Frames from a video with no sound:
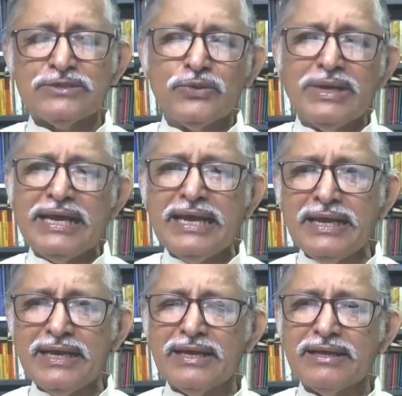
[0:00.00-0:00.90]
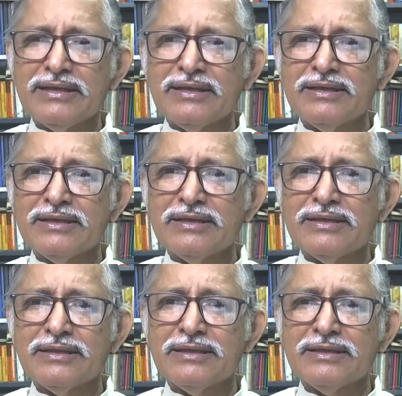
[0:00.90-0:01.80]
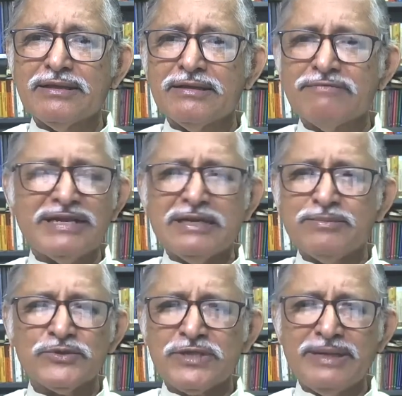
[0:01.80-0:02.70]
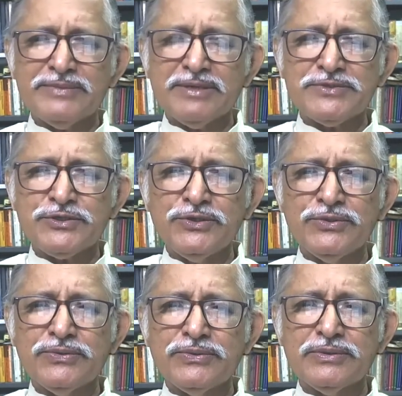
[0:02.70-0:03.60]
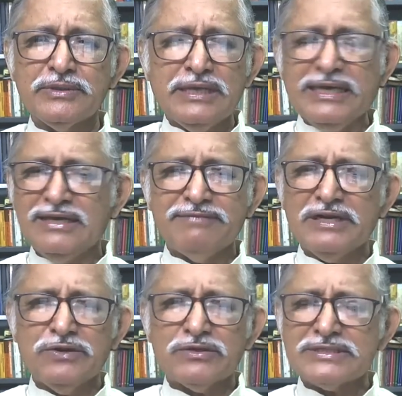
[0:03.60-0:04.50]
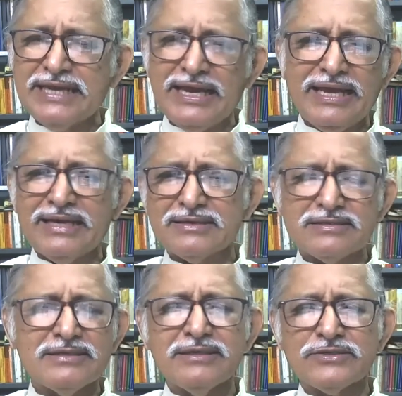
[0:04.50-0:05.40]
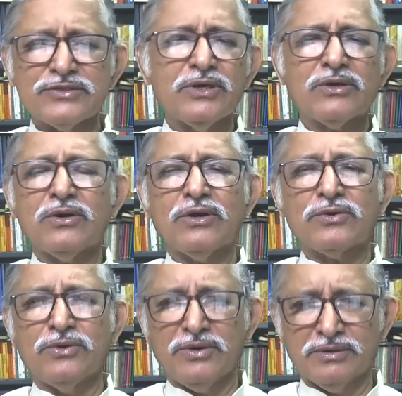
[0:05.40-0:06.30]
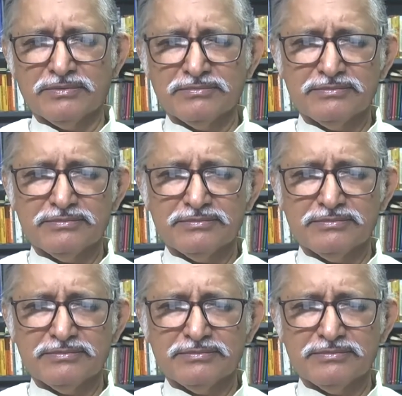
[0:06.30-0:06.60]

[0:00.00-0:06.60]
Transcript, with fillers: Today, when a Muslim comes to you, he will not say, Hey, Christians, you are all wrong.